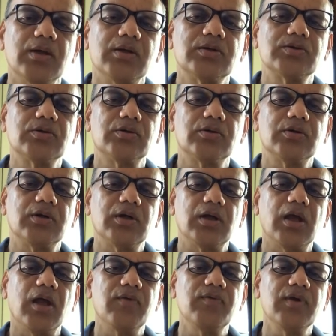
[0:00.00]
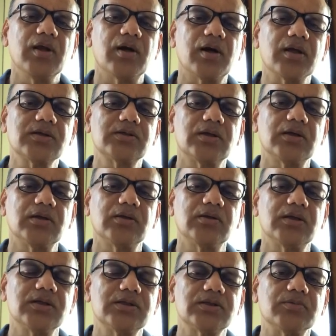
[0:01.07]
So heavy reduction in
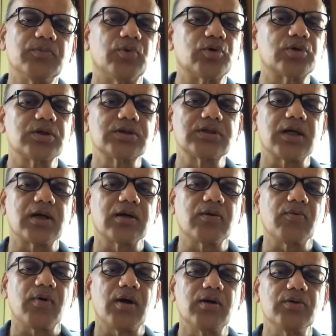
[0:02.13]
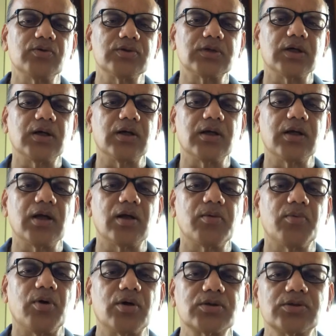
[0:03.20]
these motors are required using a
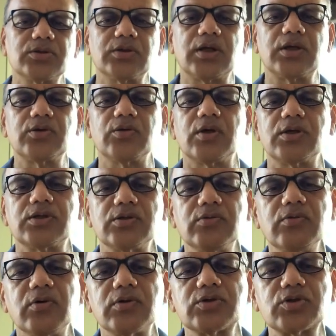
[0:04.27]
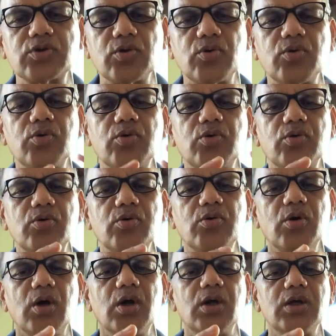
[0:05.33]
gearbox so that you achieve a slow
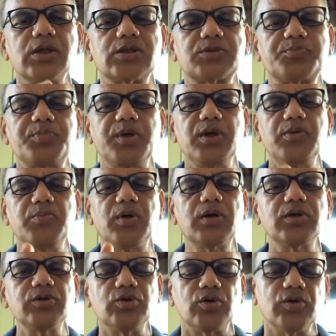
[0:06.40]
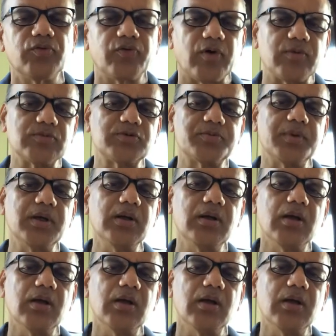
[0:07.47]
speed but uniform speed.